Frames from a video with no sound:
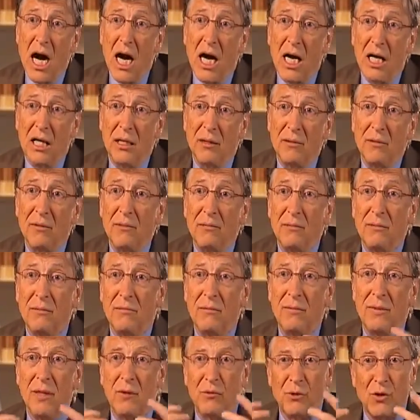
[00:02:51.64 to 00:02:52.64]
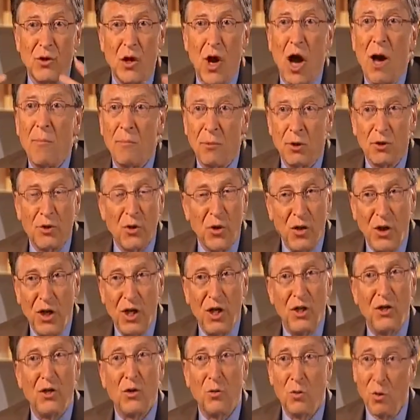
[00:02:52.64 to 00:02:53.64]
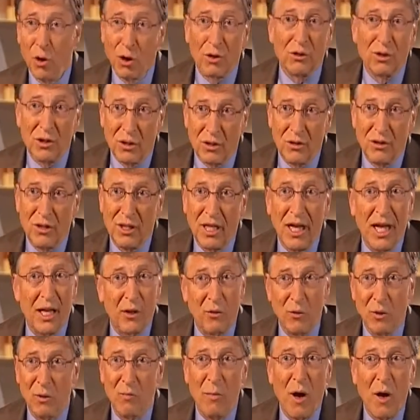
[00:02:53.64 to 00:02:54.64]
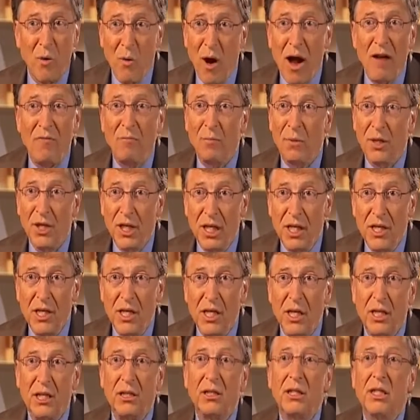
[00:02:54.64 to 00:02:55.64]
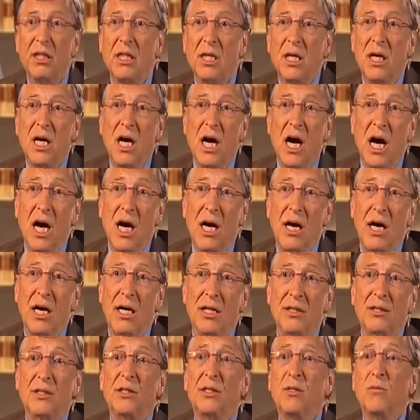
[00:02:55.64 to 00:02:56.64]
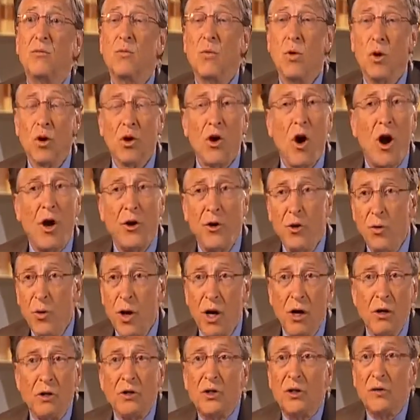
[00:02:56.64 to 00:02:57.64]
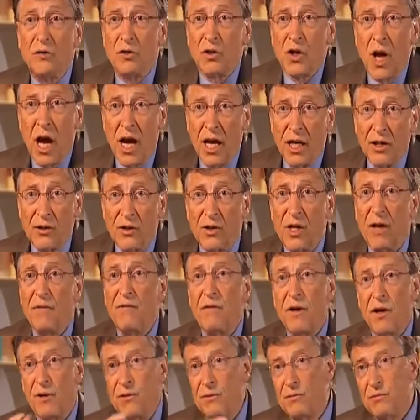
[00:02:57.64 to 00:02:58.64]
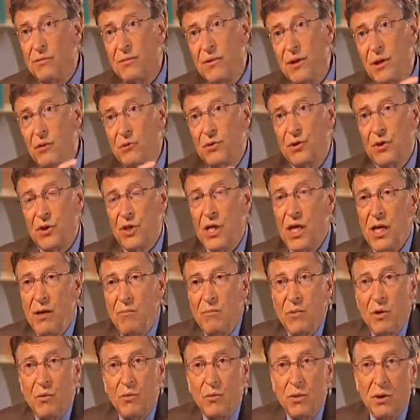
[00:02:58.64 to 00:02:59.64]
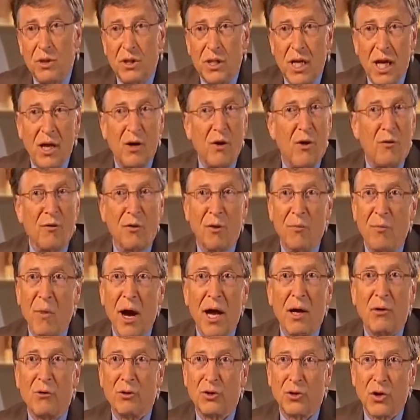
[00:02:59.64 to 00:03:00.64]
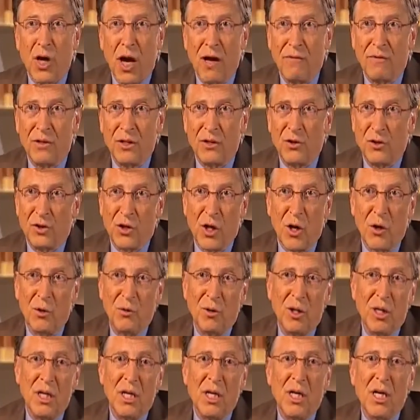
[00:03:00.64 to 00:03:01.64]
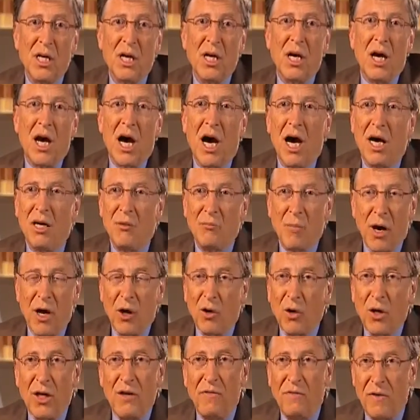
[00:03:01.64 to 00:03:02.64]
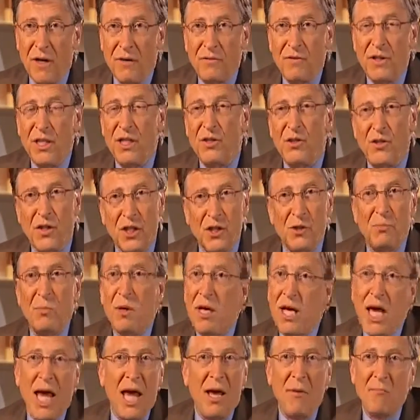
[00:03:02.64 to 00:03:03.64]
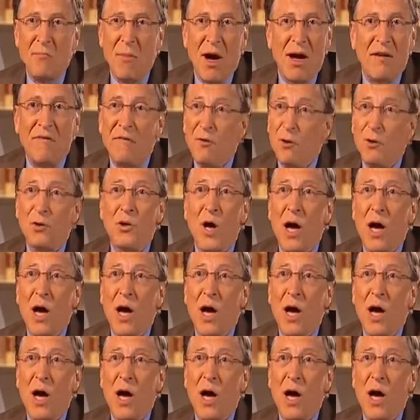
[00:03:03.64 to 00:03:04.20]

It was an opportunity to work together with my wife, Melinda, to work on new areas of science. I felt there was a team that would take over at Microsoft, and so in my early 50s, this became my